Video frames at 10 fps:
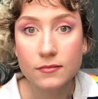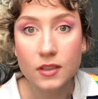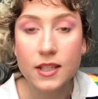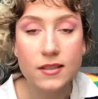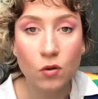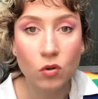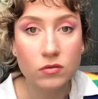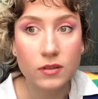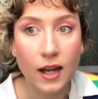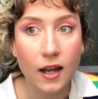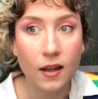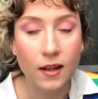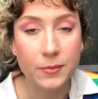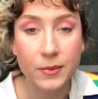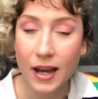It's not
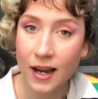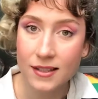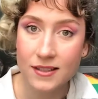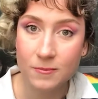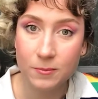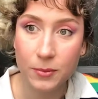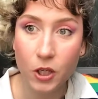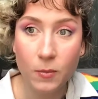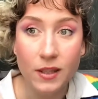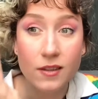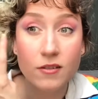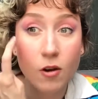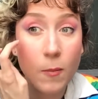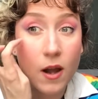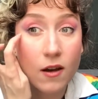as permy. There are
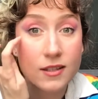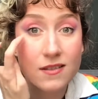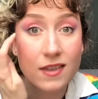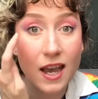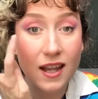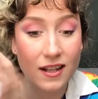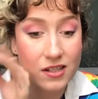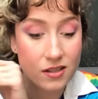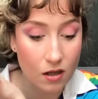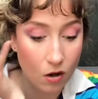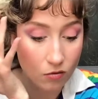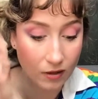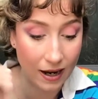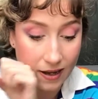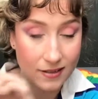parts of the eyelashes that aren't
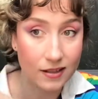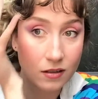as